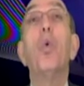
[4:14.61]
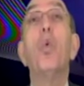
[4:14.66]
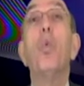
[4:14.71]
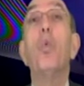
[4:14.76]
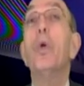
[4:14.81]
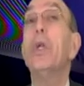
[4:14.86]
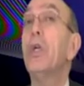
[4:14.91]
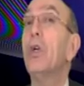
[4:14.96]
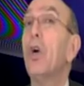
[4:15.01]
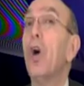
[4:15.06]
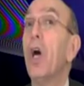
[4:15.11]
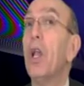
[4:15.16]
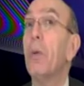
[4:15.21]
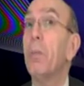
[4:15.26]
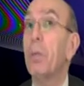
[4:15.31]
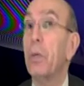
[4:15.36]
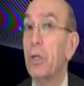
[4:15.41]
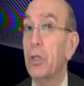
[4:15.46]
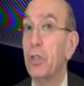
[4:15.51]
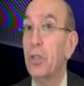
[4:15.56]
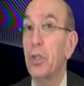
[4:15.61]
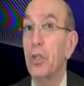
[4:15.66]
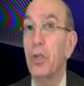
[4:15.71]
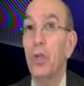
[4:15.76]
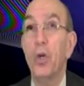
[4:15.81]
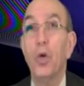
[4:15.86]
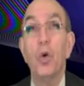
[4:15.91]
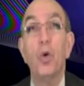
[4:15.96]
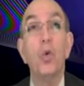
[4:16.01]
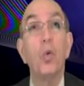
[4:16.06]
what do you call a person
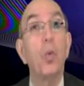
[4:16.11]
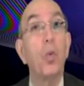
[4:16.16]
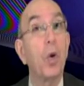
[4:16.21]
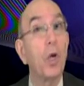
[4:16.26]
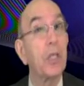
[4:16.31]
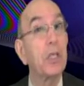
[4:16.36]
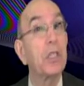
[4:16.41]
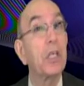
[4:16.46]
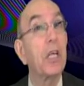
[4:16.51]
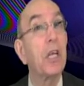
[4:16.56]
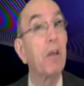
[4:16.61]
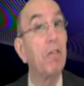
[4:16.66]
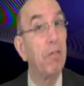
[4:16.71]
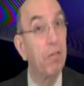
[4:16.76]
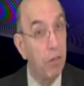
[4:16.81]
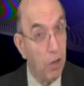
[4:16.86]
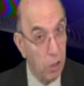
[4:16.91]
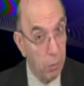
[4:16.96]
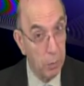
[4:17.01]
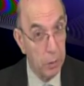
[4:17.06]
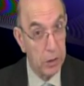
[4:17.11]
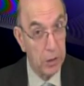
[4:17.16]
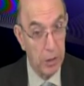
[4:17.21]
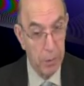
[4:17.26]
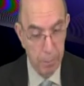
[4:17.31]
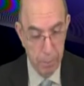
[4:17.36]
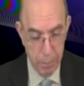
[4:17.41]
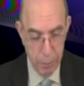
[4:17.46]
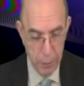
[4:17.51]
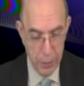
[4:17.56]
who works in a pharmacy?
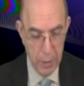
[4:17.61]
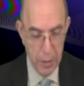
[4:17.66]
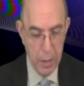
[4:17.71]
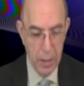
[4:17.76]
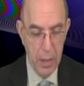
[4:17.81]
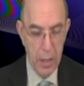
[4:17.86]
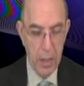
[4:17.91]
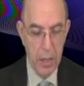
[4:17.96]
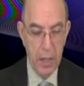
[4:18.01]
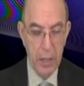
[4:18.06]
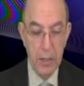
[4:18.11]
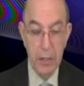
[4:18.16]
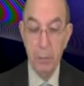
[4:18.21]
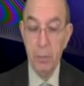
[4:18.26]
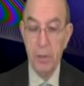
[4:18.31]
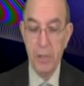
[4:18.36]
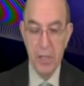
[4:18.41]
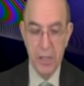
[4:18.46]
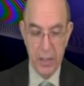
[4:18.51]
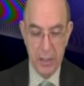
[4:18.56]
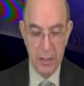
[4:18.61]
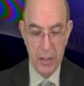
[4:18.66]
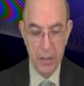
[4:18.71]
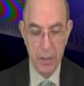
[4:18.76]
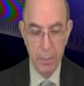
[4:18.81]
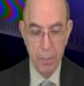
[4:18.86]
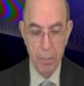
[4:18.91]
Number 6,